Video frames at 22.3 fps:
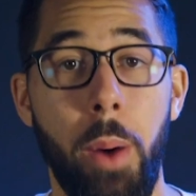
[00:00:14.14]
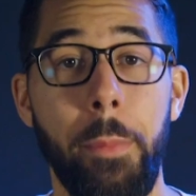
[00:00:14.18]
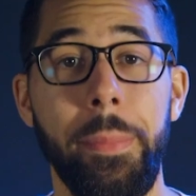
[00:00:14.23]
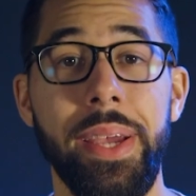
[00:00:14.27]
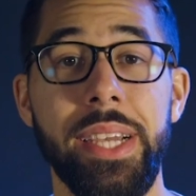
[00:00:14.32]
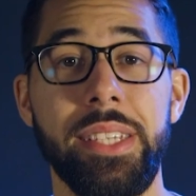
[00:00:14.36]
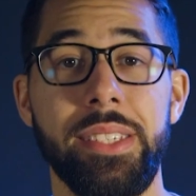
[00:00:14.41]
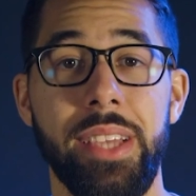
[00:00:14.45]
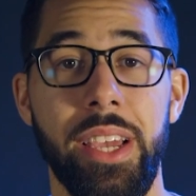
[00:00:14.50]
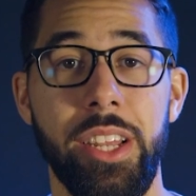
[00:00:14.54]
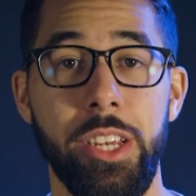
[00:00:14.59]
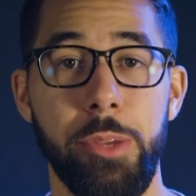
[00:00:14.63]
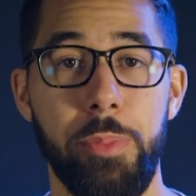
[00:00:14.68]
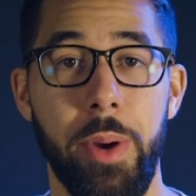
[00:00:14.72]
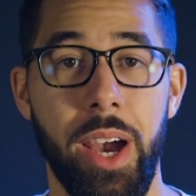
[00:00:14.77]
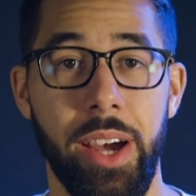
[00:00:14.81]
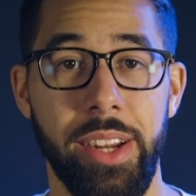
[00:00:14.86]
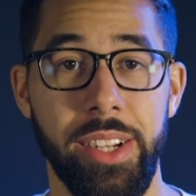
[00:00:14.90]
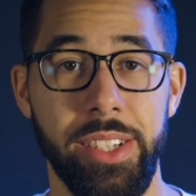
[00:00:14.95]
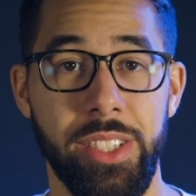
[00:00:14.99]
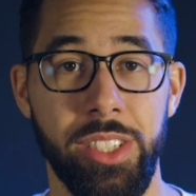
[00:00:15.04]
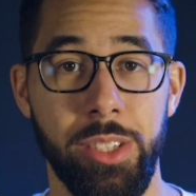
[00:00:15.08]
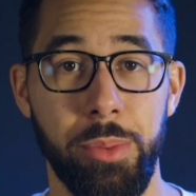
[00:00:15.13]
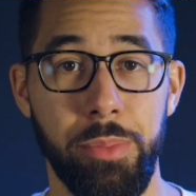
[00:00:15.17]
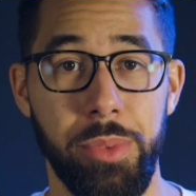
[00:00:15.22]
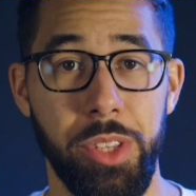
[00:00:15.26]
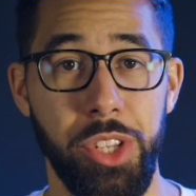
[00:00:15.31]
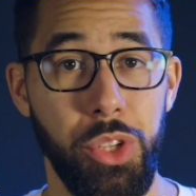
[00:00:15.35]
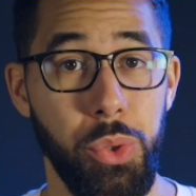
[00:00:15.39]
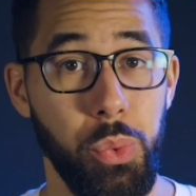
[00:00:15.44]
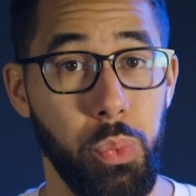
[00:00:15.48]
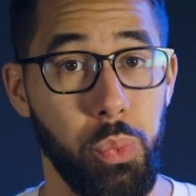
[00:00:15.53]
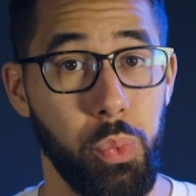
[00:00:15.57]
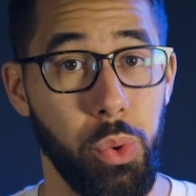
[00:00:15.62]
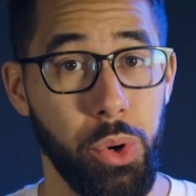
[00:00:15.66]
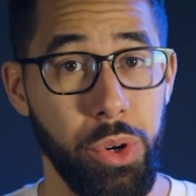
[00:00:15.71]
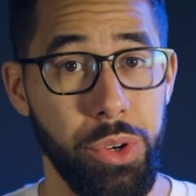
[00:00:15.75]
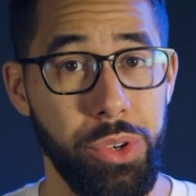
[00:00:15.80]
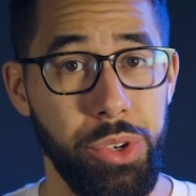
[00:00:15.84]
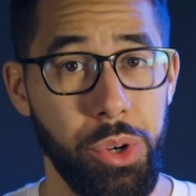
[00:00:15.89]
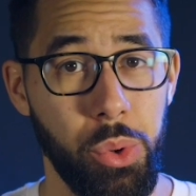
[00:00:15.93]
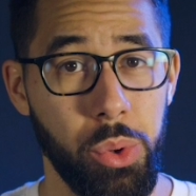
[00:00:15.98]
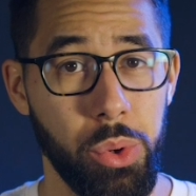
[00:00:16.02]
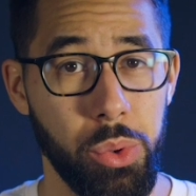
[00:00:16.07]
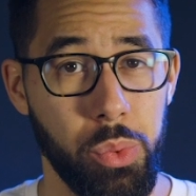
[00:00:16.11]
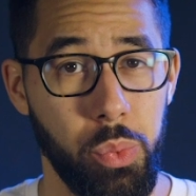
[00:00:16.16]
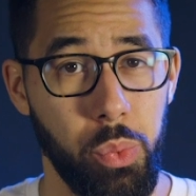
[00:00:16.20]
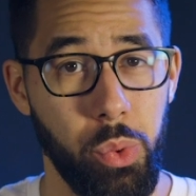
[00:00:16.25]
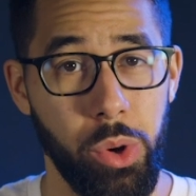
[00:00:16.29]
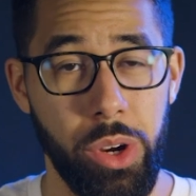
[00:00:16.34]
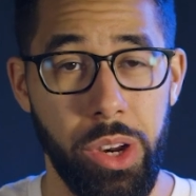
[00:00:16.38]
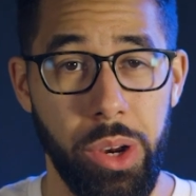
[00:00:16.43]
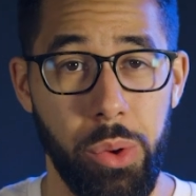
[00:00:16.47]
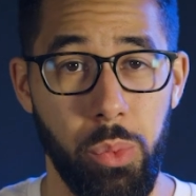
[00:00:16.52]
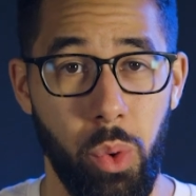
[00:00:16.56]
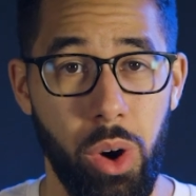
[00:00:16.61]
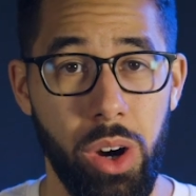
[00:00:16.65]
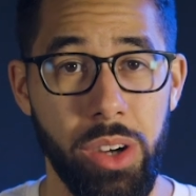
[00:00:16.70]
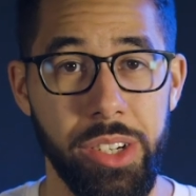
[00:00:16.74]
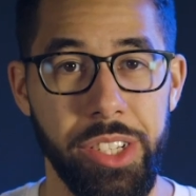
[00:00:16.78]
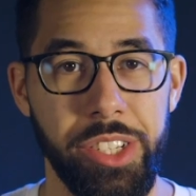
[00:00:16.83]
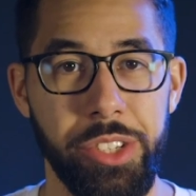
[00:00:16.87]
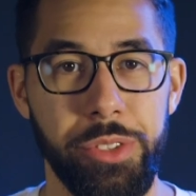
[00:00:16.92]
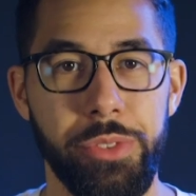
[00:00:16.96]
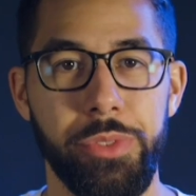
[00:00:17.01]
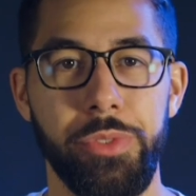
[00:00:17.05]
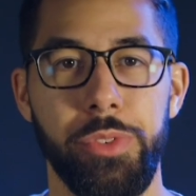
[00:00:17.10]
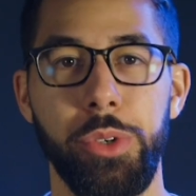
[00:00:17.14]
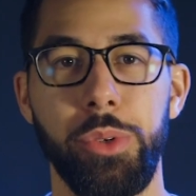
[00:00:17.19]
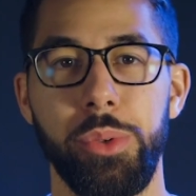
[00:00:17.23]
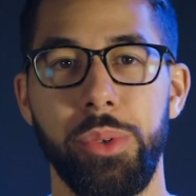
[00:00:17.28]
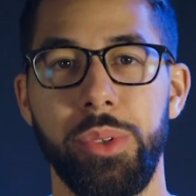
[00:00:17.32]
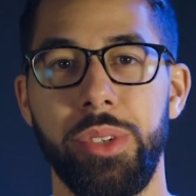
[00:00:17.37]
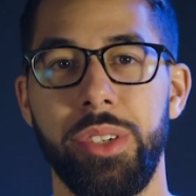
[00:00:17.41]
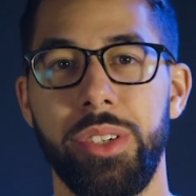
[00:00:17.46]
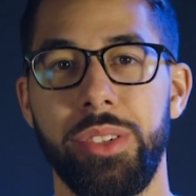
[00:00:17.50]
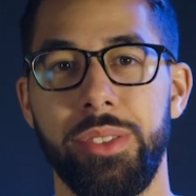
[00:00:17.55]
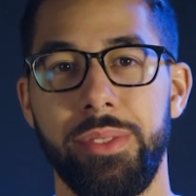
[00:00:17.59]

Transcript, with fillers: What makes antibiotics something you would or wouldn't want in your food?